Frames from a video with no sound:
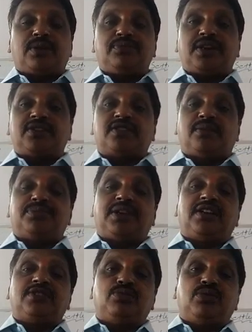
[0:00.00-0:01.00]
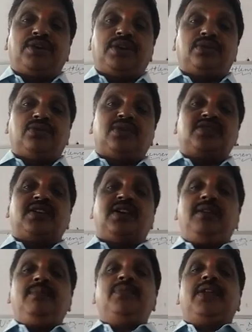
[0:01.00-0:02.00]
from that something is moving towards the
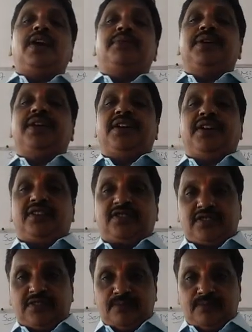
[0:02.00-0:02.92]
urban areas.